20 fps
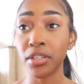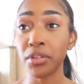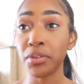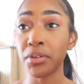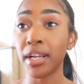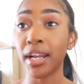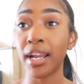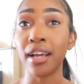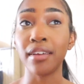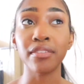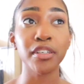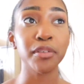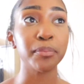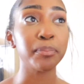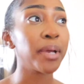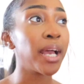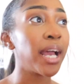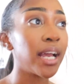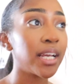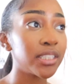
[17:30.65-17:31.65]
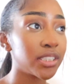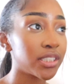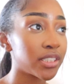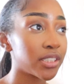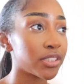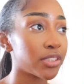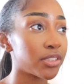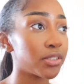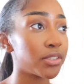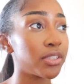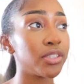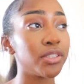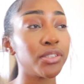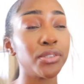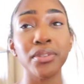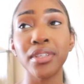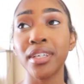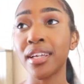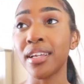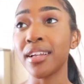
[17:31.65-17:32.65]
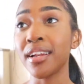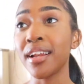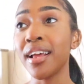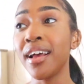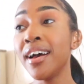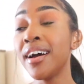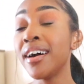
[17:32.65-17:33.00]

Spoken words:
you can have compassion, so that you can